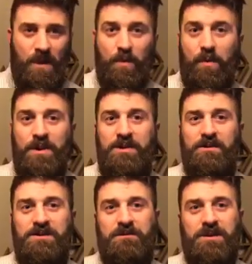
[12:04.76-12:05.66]
what we do
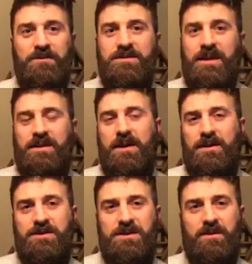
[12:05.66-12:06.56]
is we use
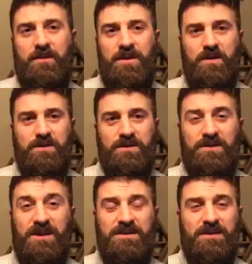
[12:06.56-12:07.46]
technology, and we use those
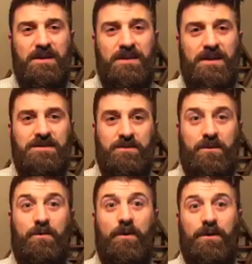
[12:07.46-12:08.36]
kinds of things as a
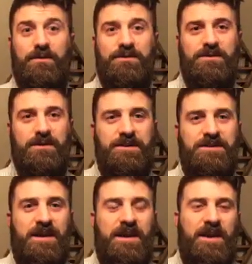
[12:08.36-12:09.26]
reward. So
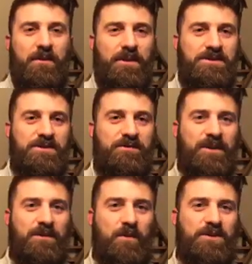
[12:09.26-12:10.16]
it's once you've
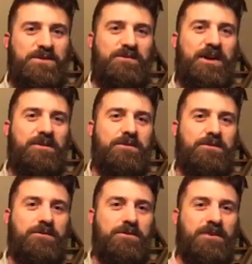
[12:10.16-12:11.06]
gotten
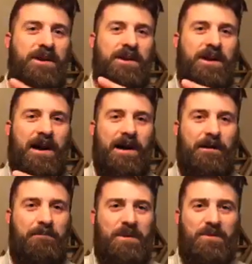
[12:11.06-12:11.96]
through,
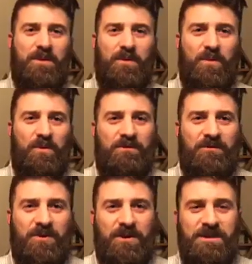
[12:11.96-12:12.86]
maybe we've
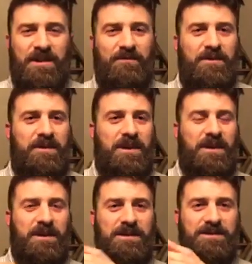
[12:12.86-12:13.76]
cooked
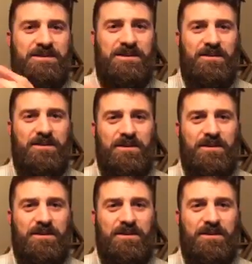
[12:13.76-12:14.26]
everything, and it's, you know,